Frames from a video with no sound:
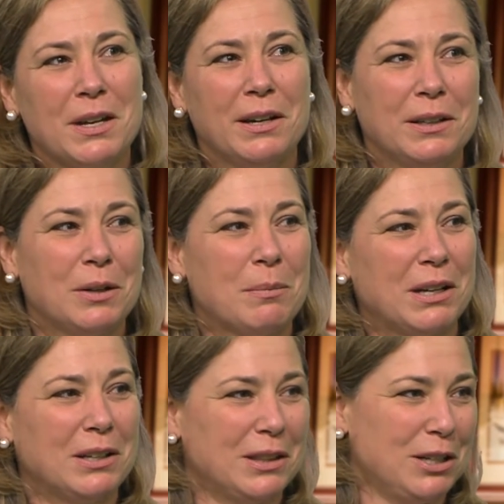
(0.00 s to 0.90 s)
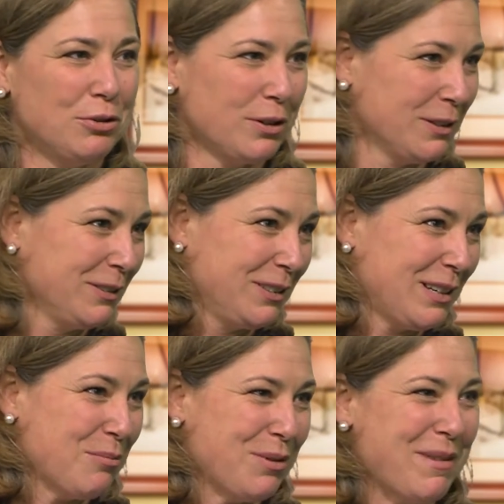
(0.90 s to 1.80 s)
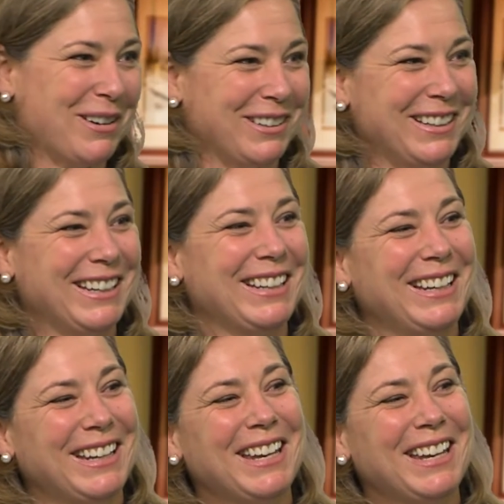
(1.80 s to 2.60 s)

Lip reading: I like my cathedral, Temple Mountain. I